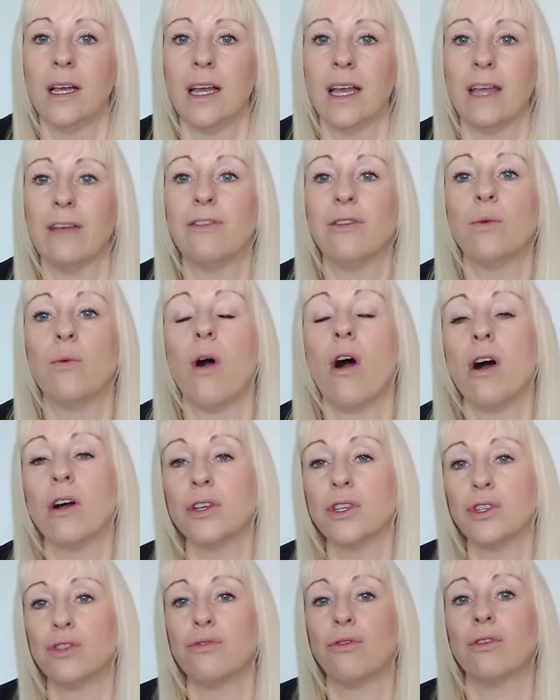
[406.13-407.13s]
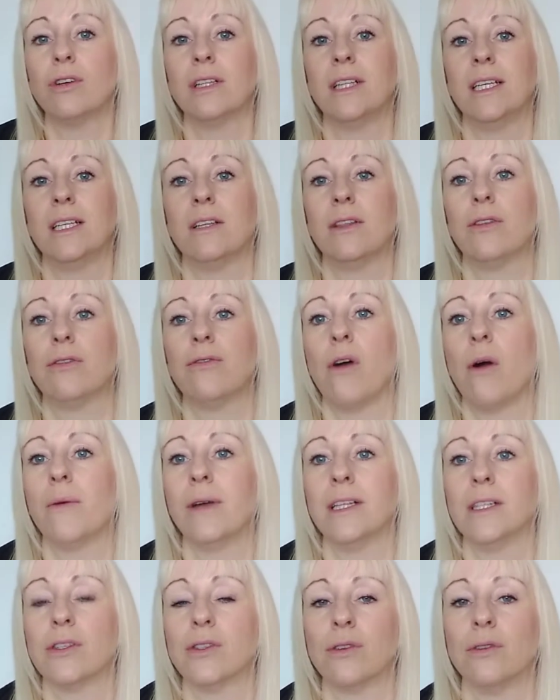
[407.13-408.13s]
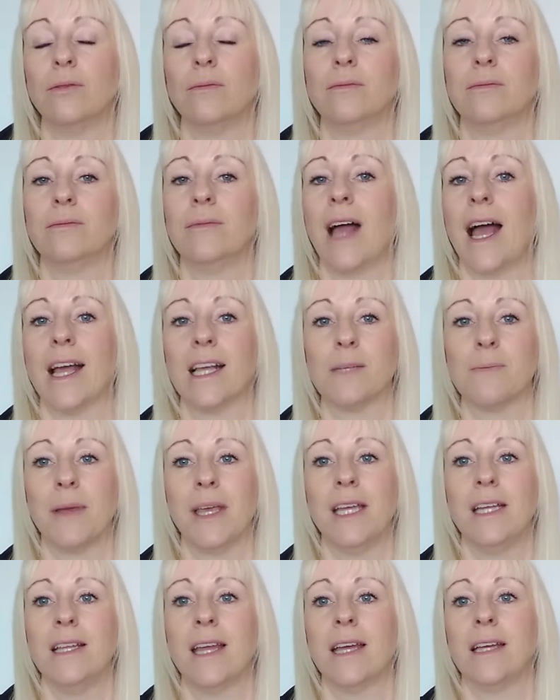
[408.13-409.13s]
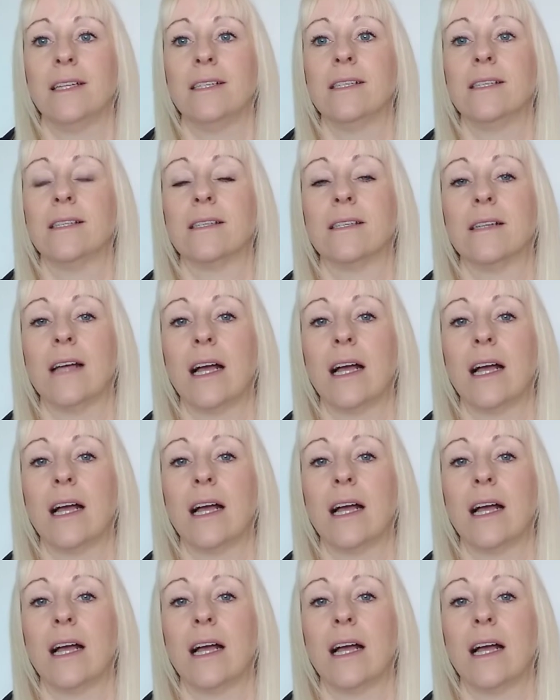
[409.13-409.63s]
If you are struggling, throw in some SP days.